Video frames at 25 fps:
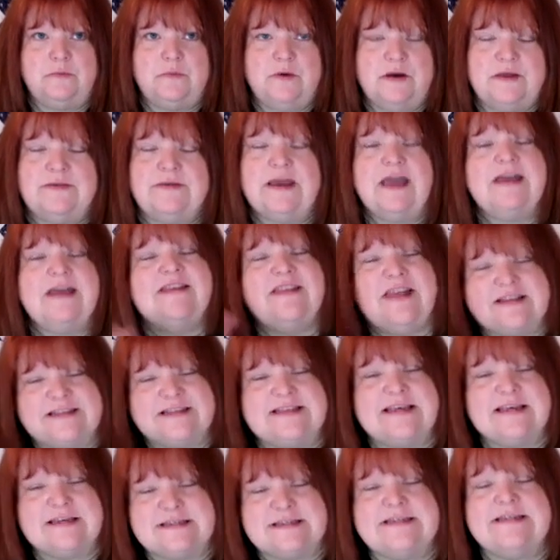with kind of that
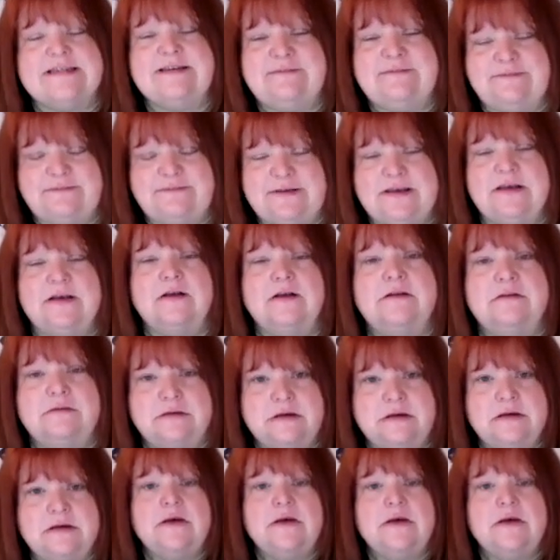salesy feel